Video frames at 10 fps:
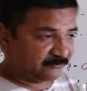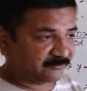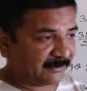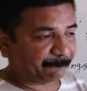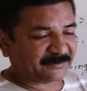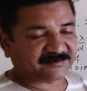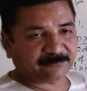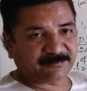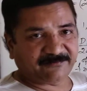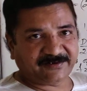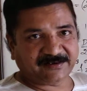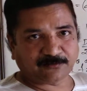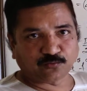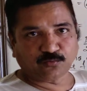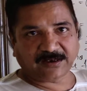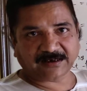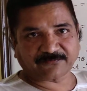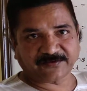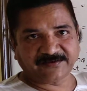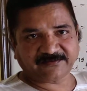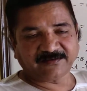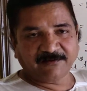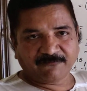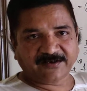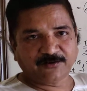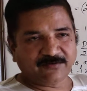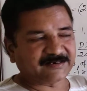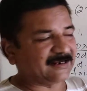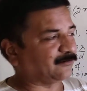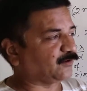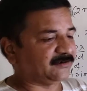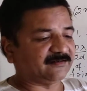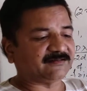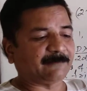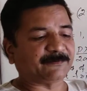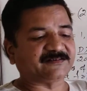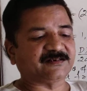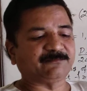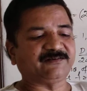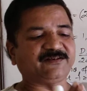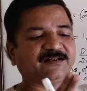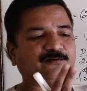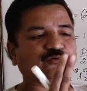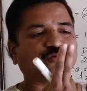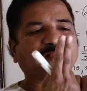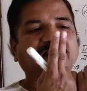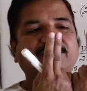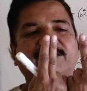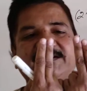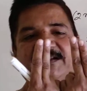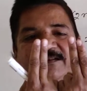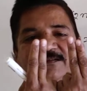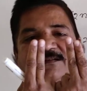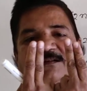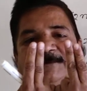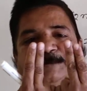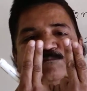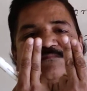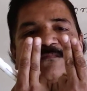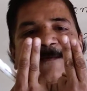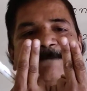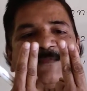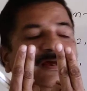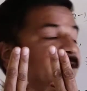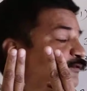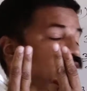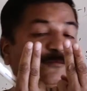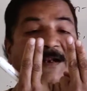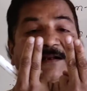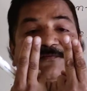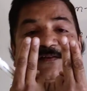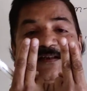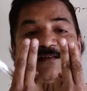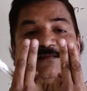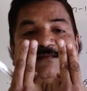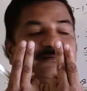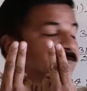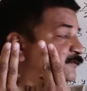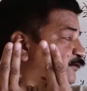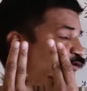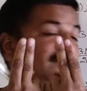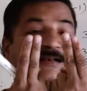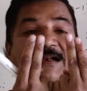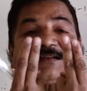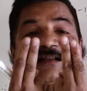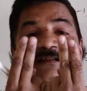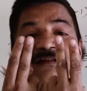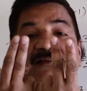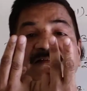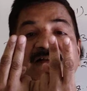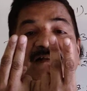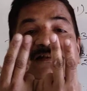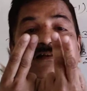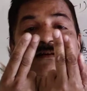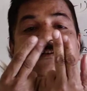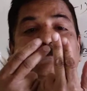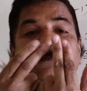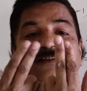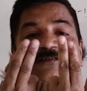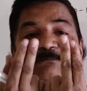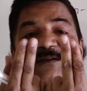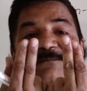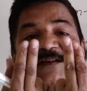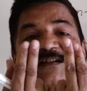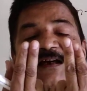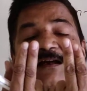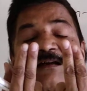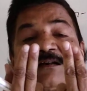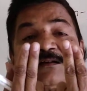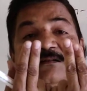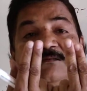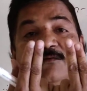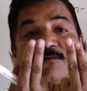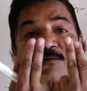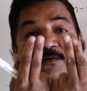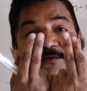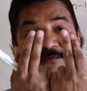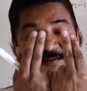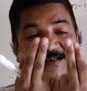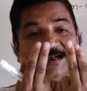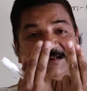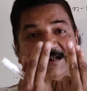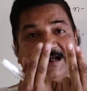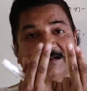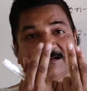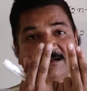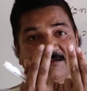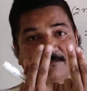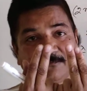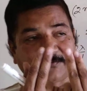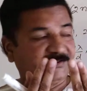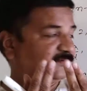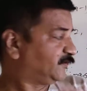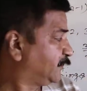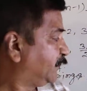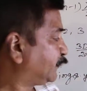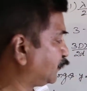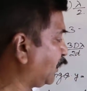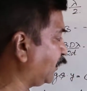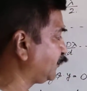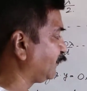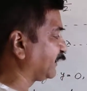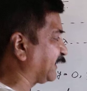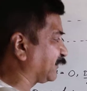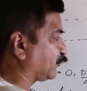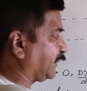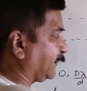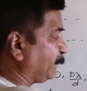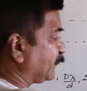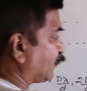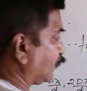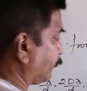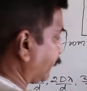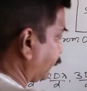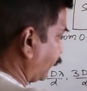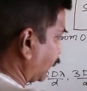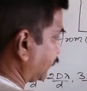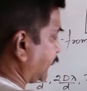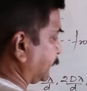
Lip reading: separation between the two dark fringes. When you will calculate the separation between the two dark fringes, two bright fringes, you will get the space between the single dark fringe. So how you will calculate? So for